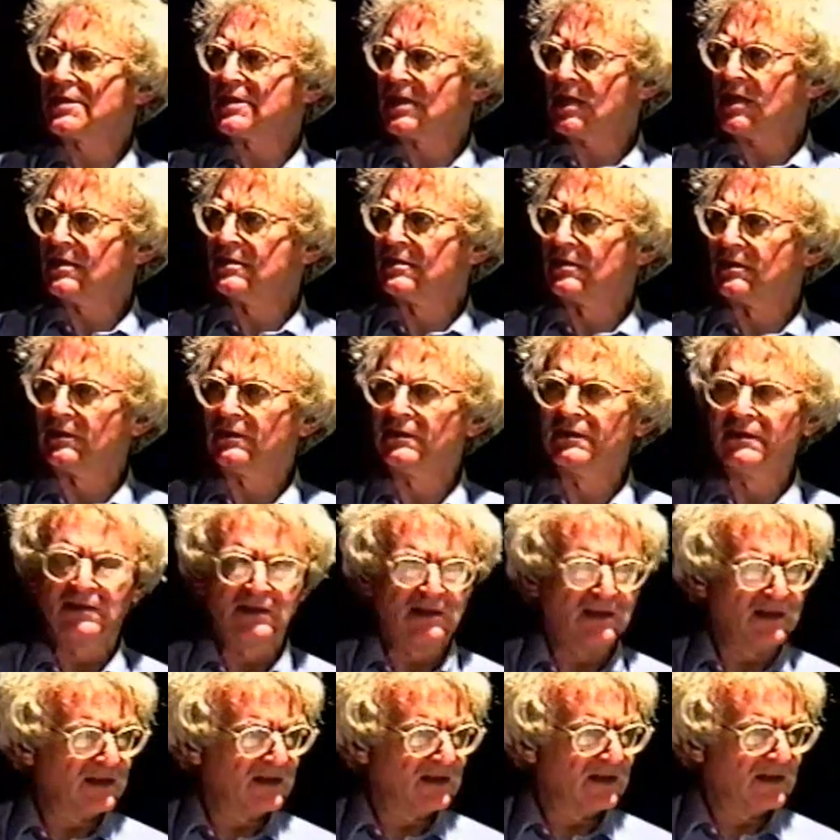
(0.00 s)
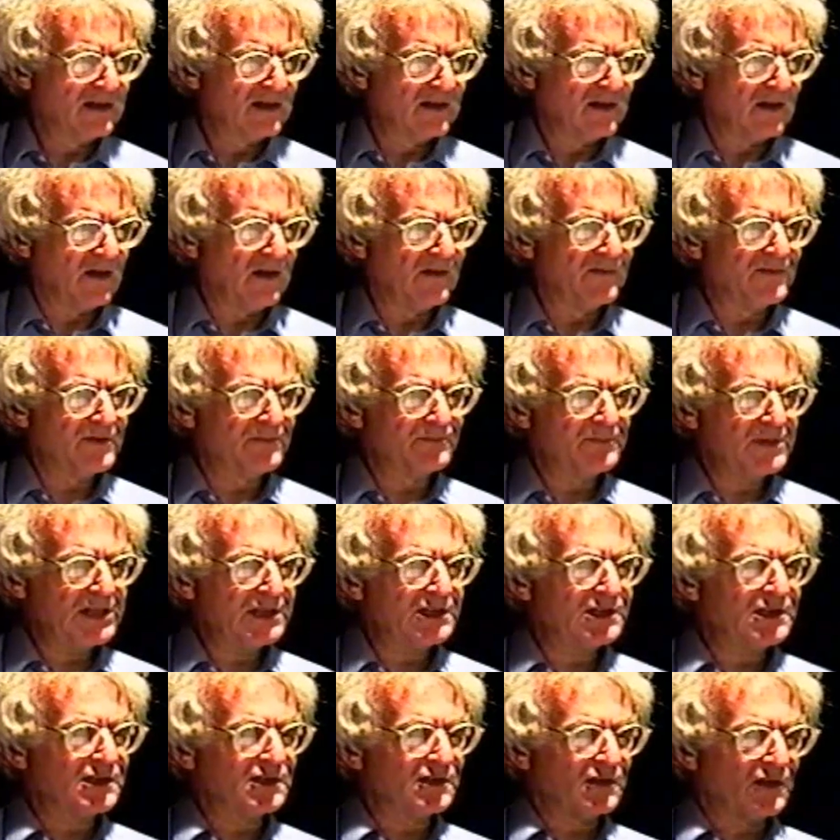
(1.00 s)
of the meaning of
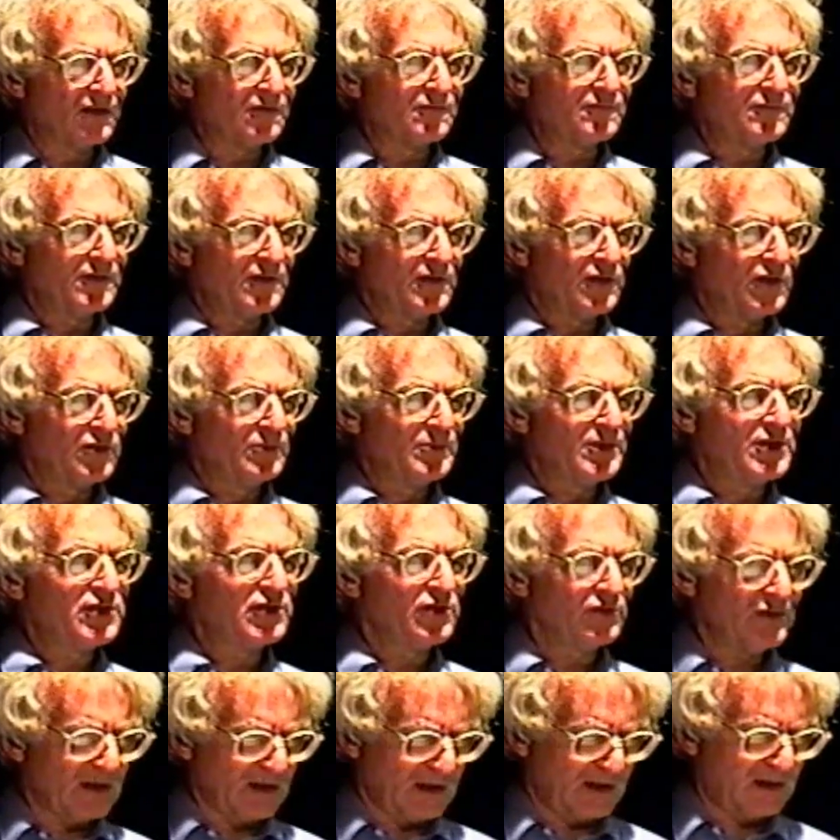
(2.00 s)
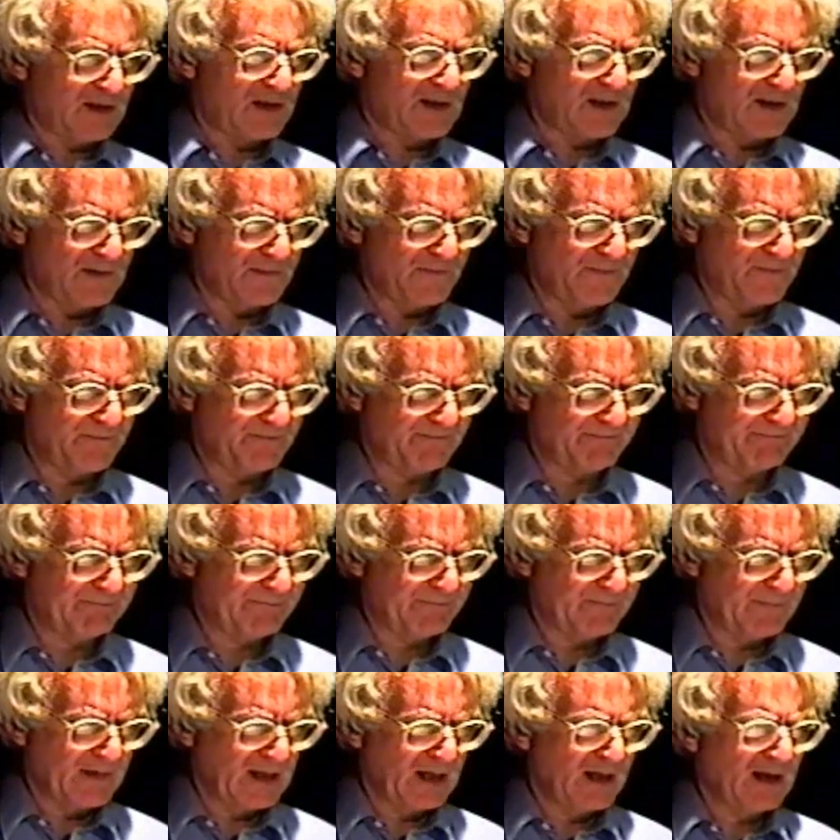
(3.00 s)
hermeneutics. And it was a
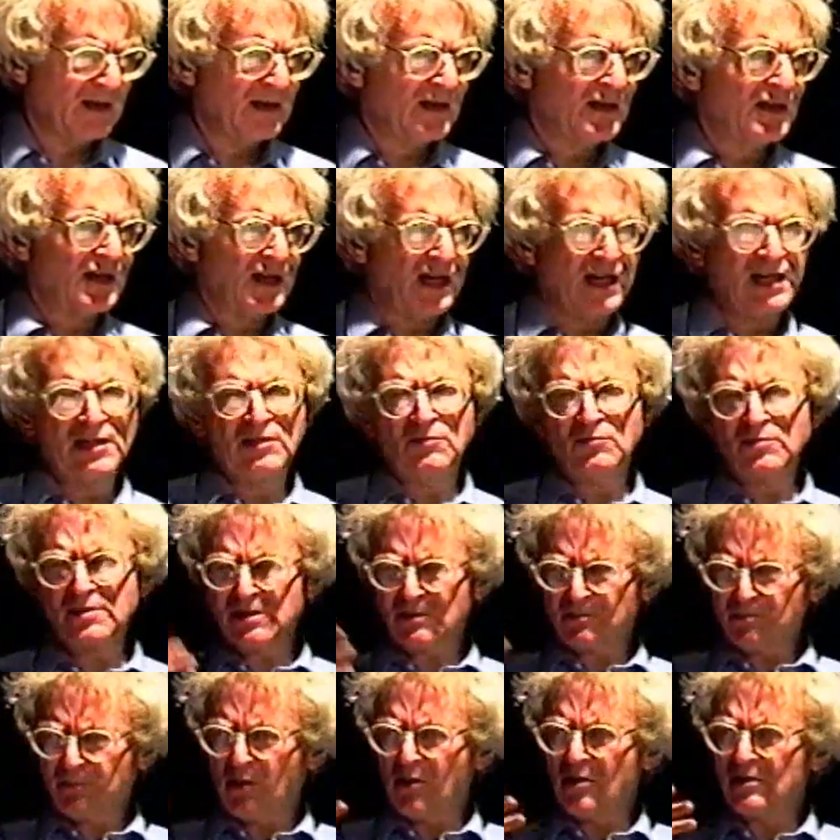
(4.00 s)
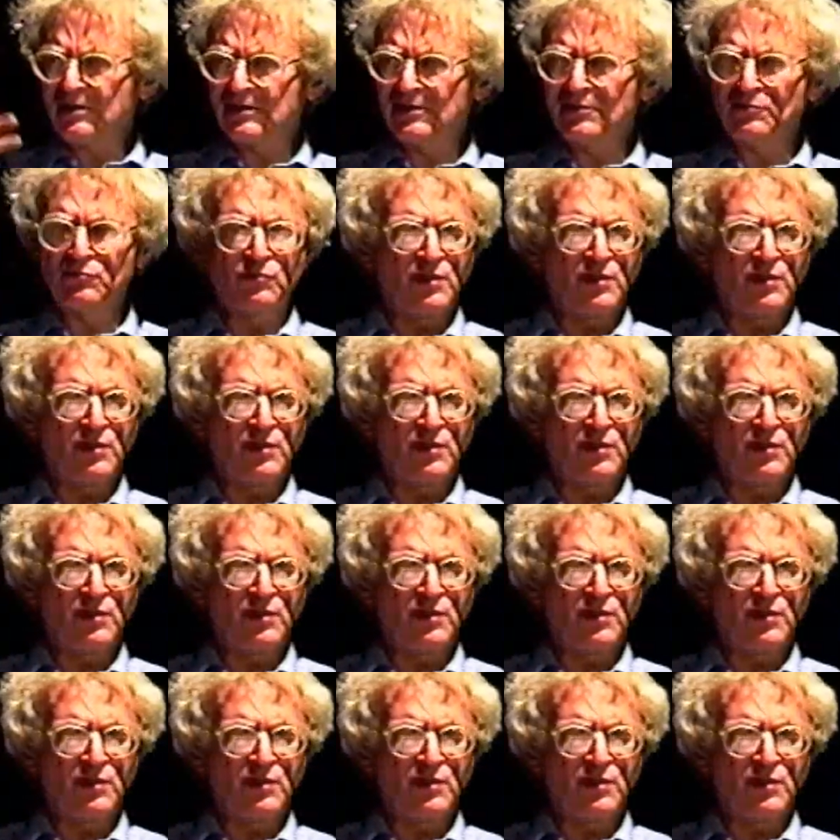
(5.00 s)
partly restless,